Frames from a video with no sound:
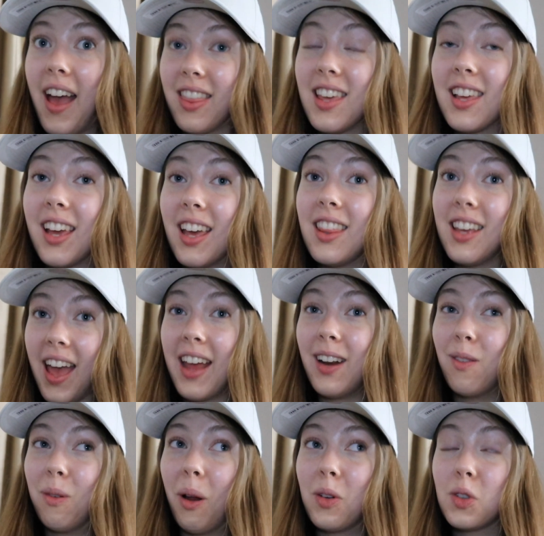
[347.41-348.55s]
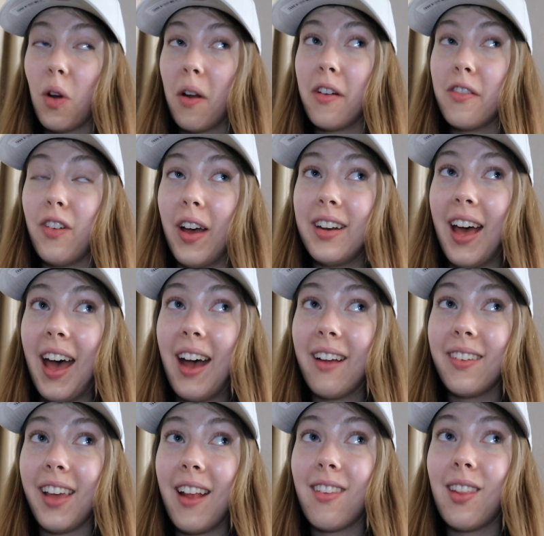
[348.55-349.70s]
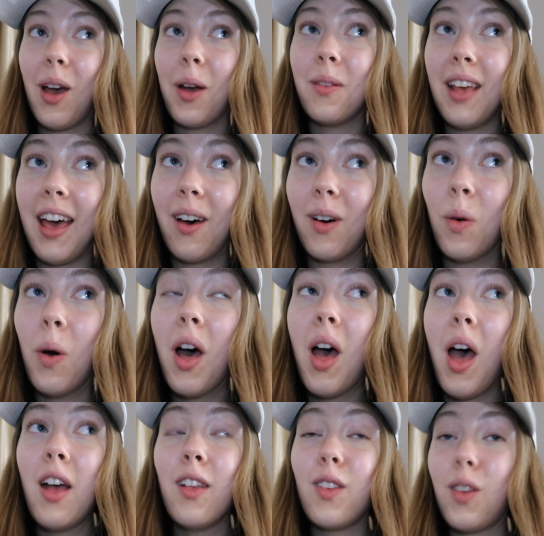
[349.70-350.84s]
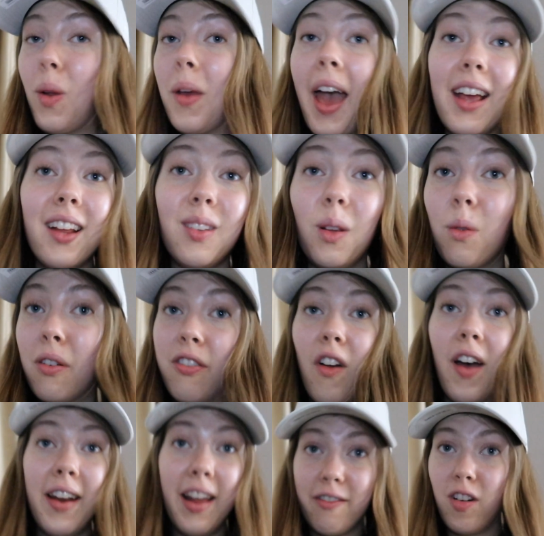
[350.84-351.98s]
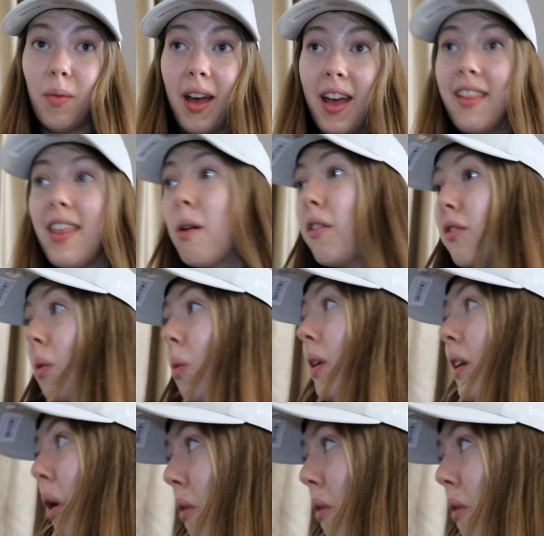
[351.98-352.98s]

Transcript: I think at the end when I was trying to find out how to get to the hotel, suitcases were flying everywhere, they were falling